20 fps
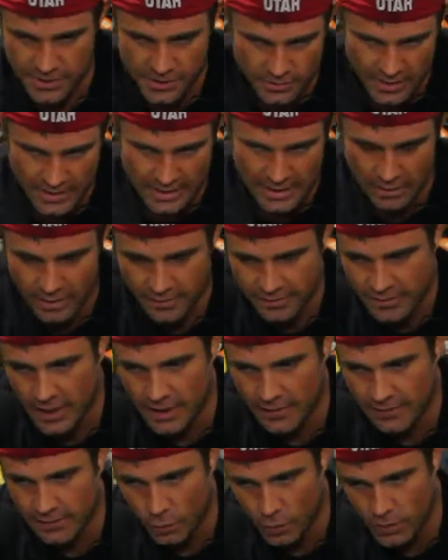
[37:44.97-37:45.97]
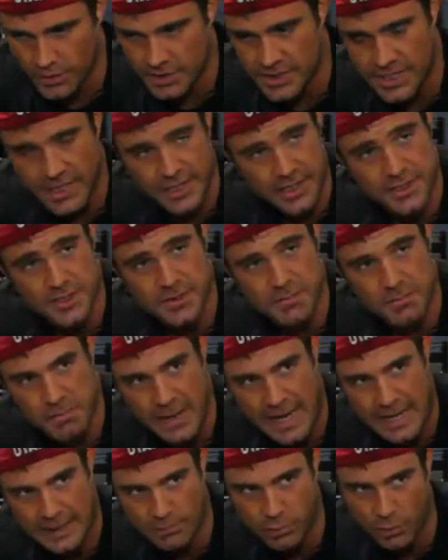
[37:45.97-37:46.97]
right now I've got 4 steaks,
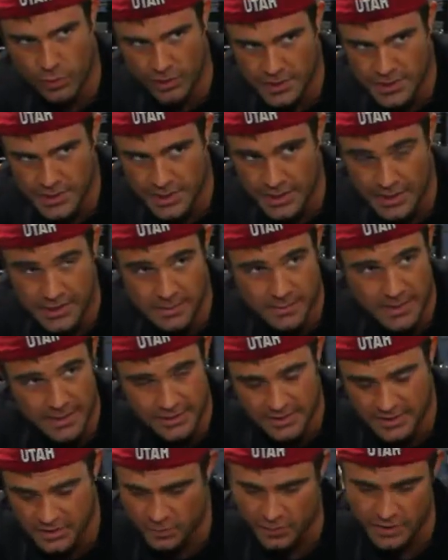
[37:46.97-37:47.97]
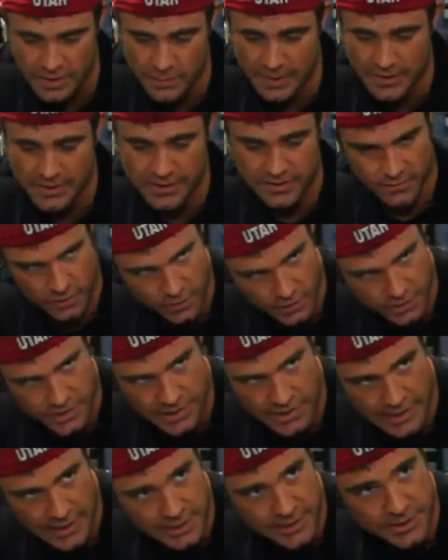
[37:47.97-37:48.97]
bad boy steaks, man. These were expensive, good
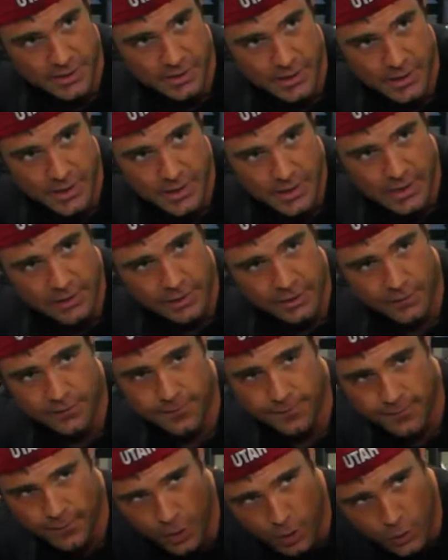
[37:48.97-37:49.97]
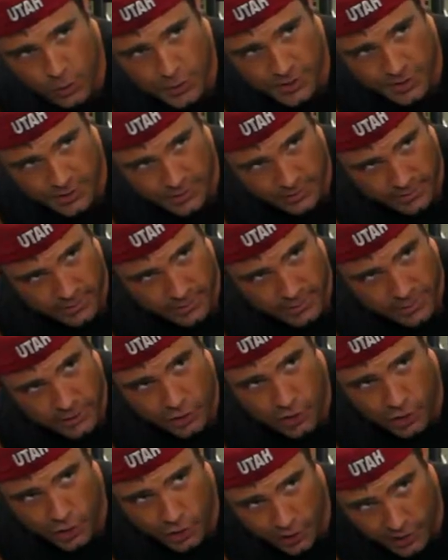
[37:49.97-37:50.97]
steaks, and they're frozen,
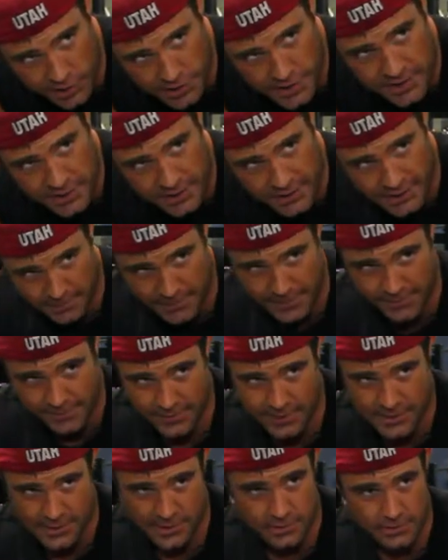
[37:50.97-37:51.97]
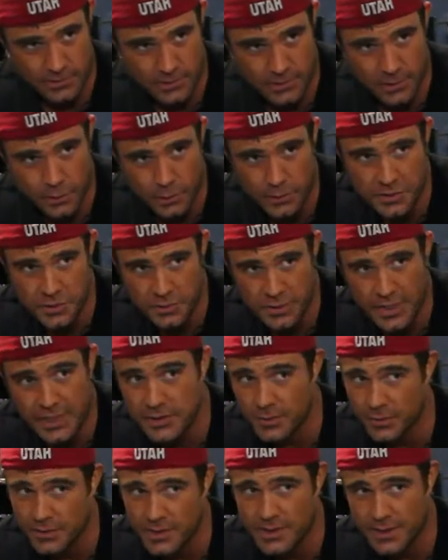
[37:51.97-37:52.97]
cooked in my freezer. Who would do that
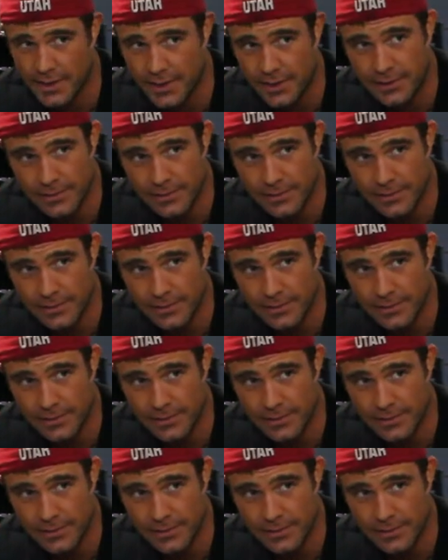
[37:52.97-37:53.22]
to a steak?